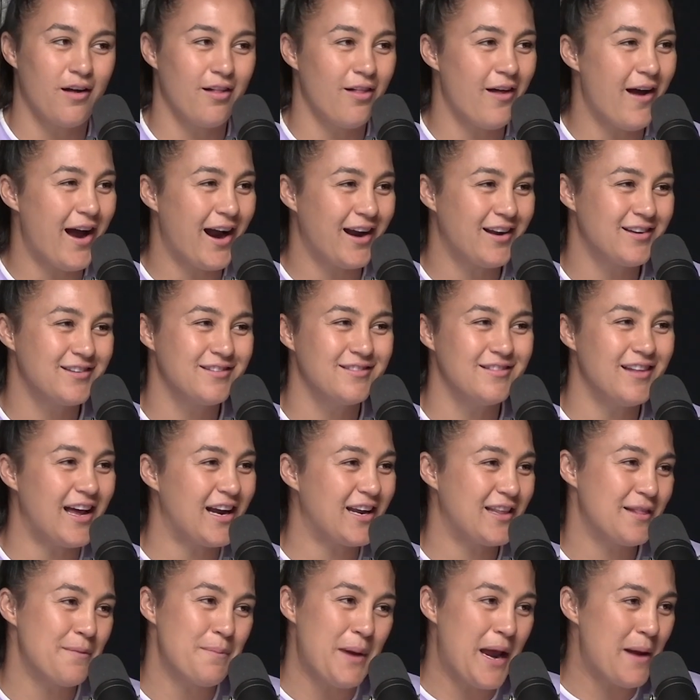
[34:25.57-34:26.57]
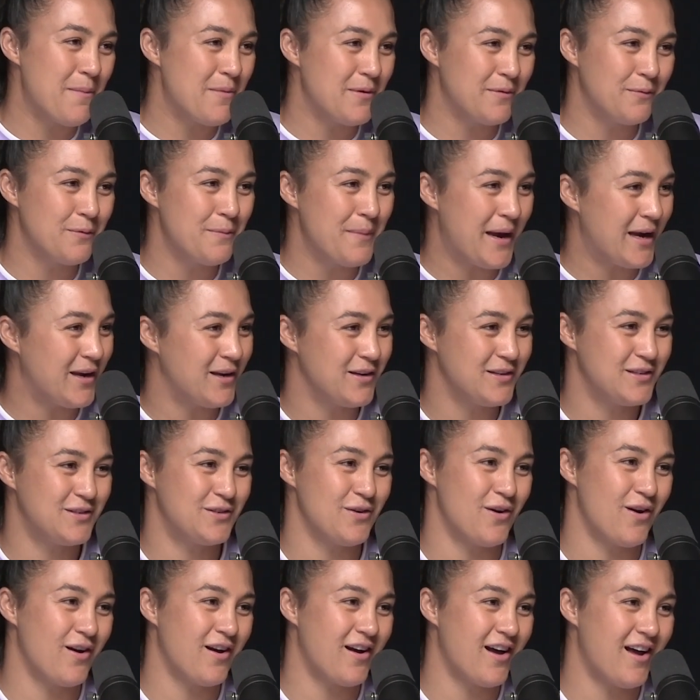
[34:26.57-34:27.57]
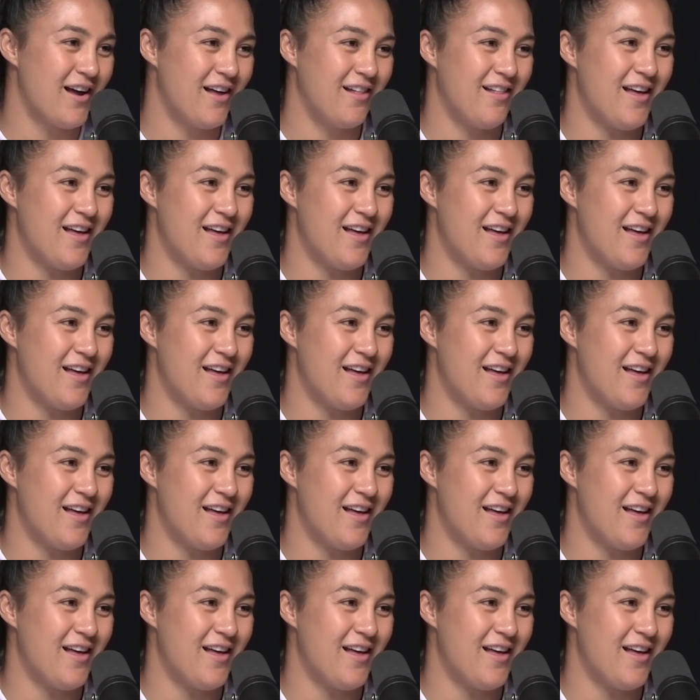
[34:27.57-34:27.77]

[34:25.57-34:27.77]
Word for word: Like, like the baby will make you stronger.